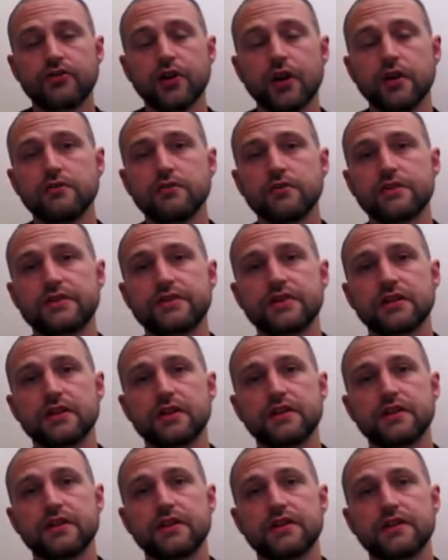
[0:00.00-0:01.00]
Don't
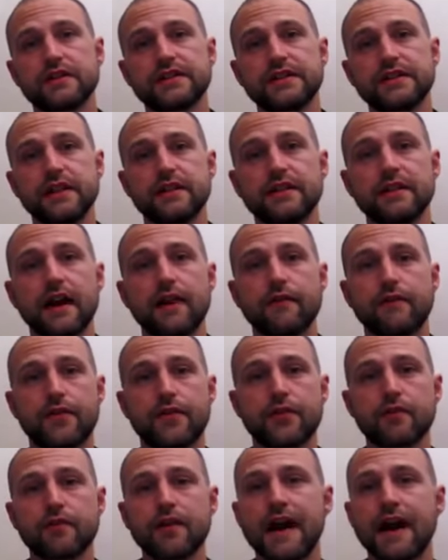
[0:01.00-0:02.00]
sit there
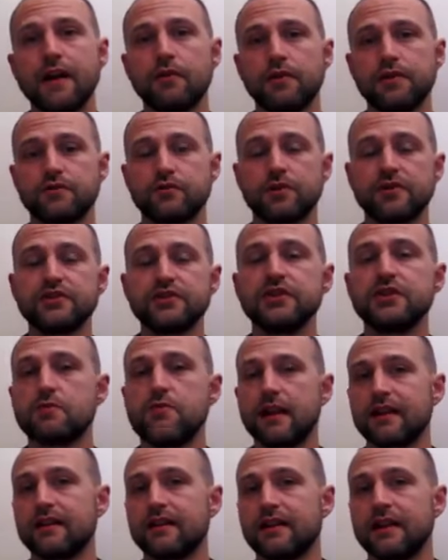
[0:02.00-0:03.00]
for 3 hours wishing
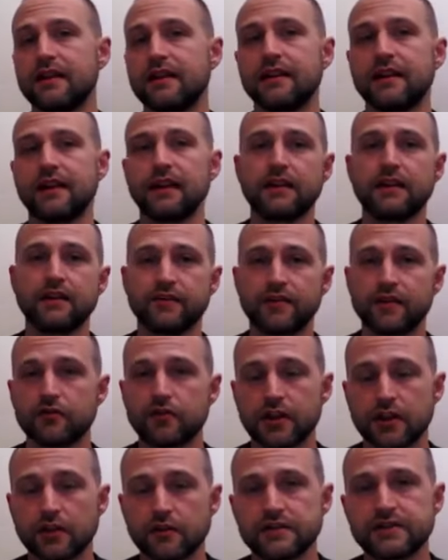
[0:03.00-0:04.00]
you hadn't eaten it and you
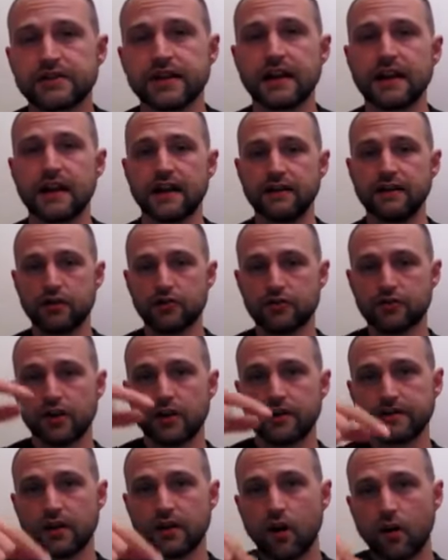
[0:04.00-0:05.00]
feel guilty and you
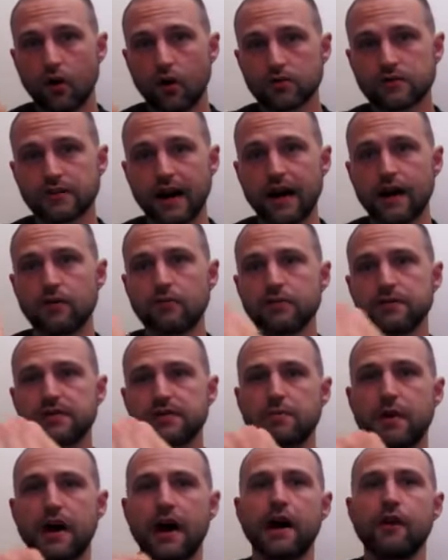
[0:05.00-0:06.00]
start this whole
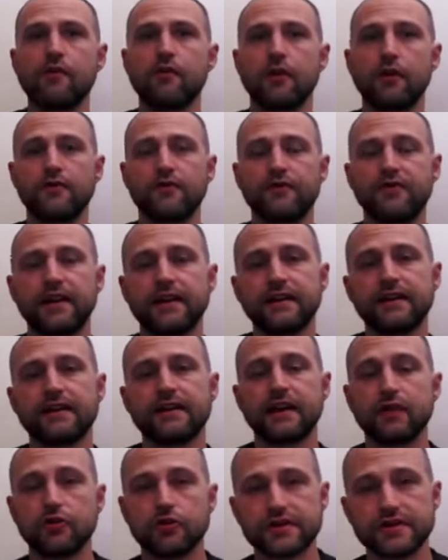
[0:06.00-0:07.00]
downward spiral of
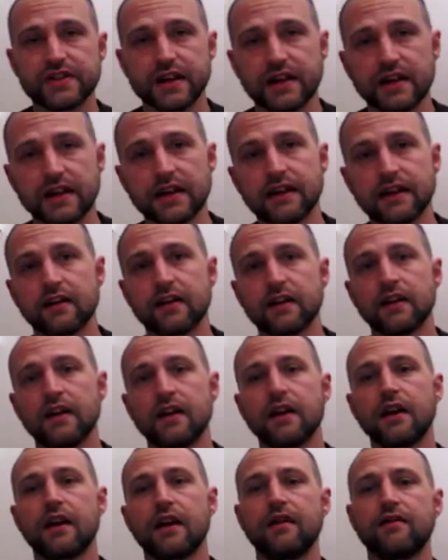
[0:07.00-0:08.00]
feeling guilty and
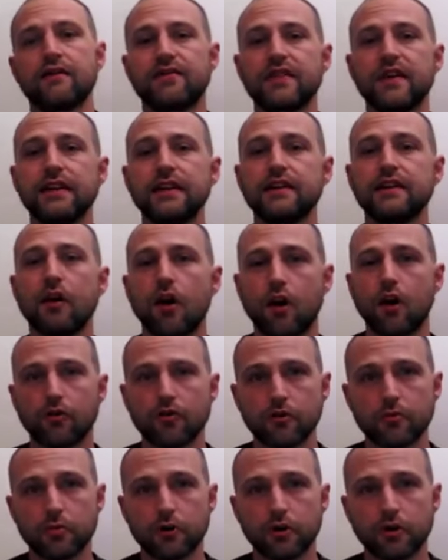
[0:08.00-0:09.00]
feeling
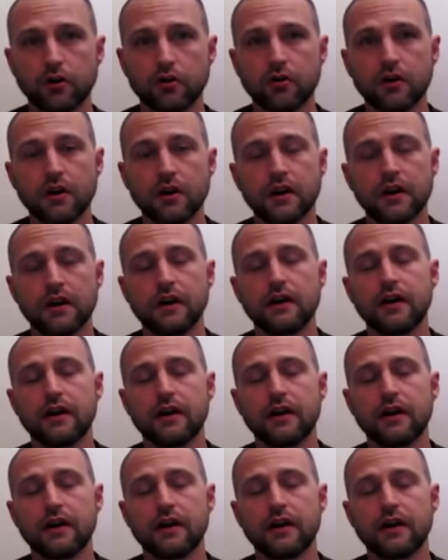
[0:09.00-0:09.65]
horrible,